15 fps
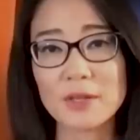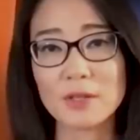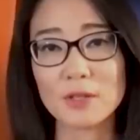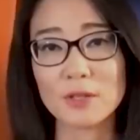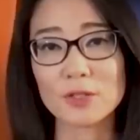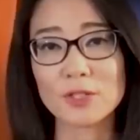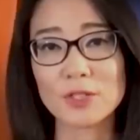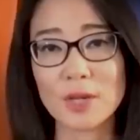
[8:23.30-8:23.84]
the
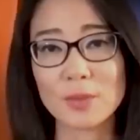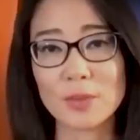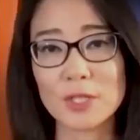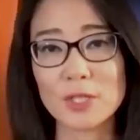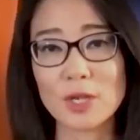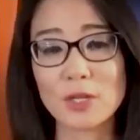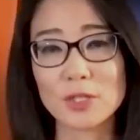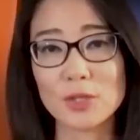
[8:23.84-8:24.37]
clerks that we
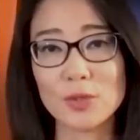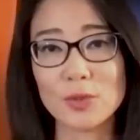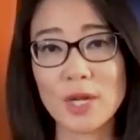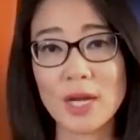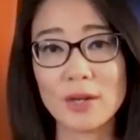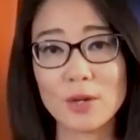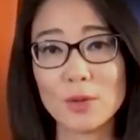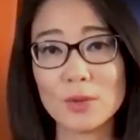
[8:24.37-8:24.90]
talked to,
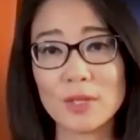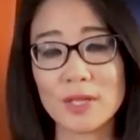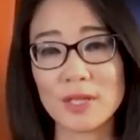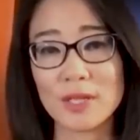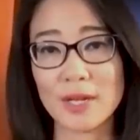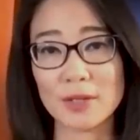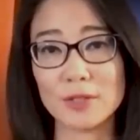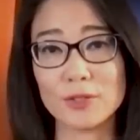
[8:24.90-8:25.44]
not only
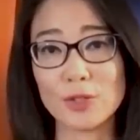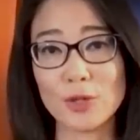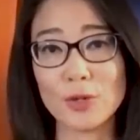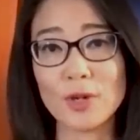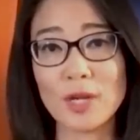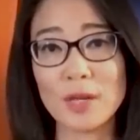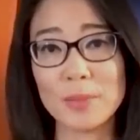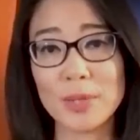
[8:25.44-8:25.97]
in
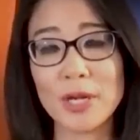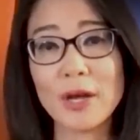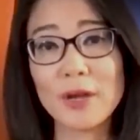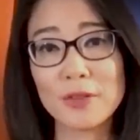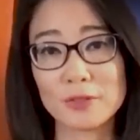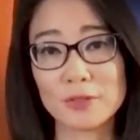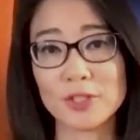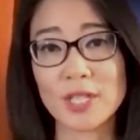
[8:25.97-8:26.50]
Arizona, but
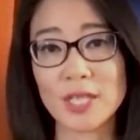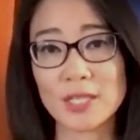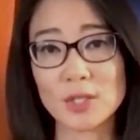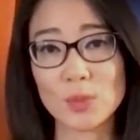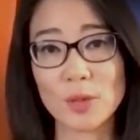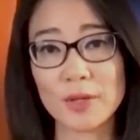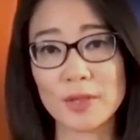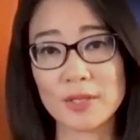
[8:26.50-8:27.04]
other states
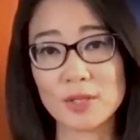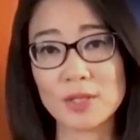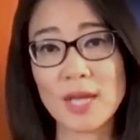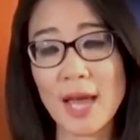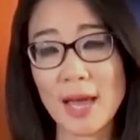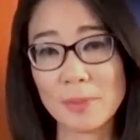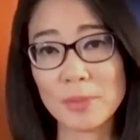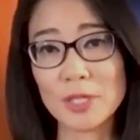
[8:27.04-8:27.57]
where this
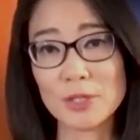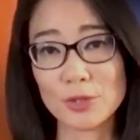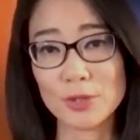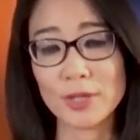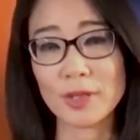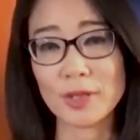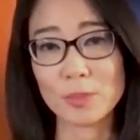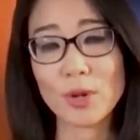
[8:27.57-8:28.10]
happened
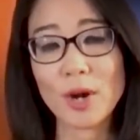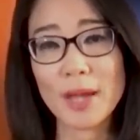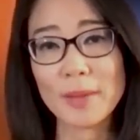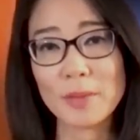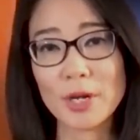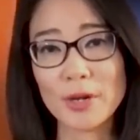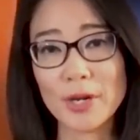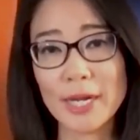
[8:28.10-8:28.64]
during the
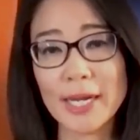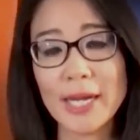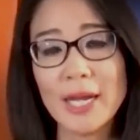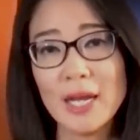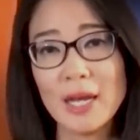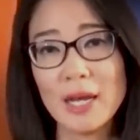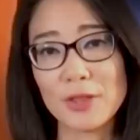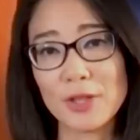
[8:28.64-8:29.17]
primary,
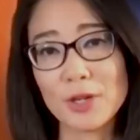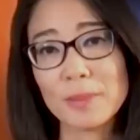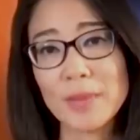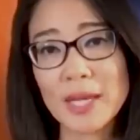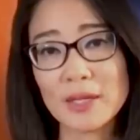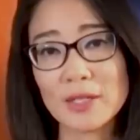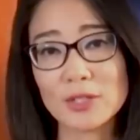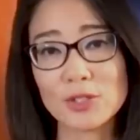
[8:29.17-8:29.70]
their
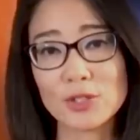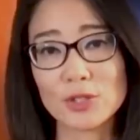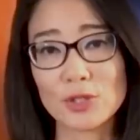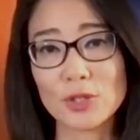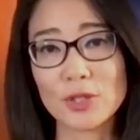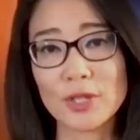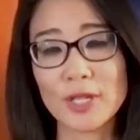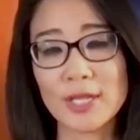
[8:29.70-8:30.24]
main
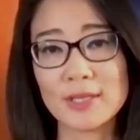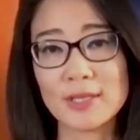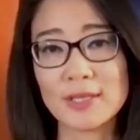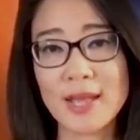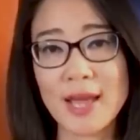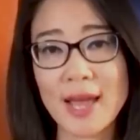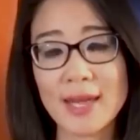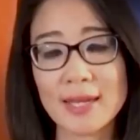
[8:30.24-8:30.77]
concern is
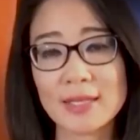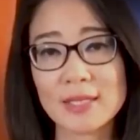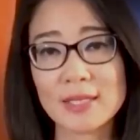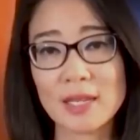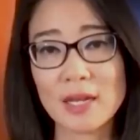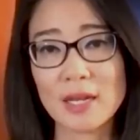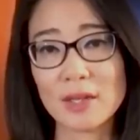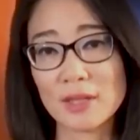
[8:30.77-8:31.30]
that
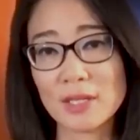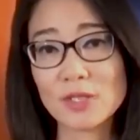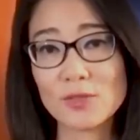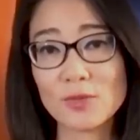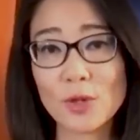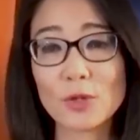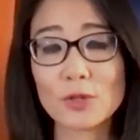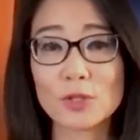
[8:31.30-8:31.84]
these
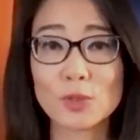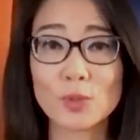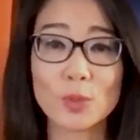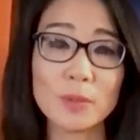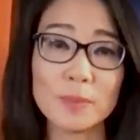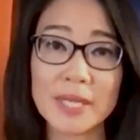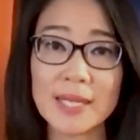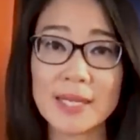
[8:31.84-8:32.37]
voters
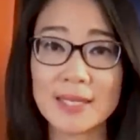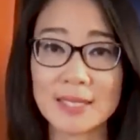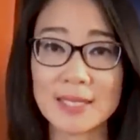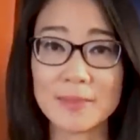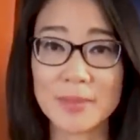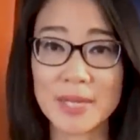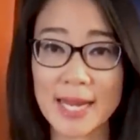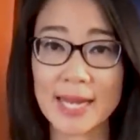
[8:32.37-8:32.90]
will be
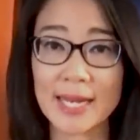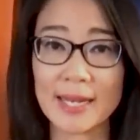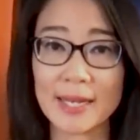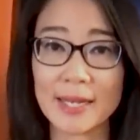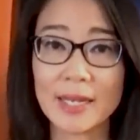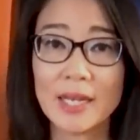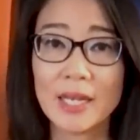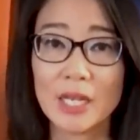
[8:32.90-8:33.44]

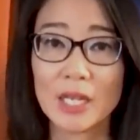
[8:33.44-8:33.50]
intimidated.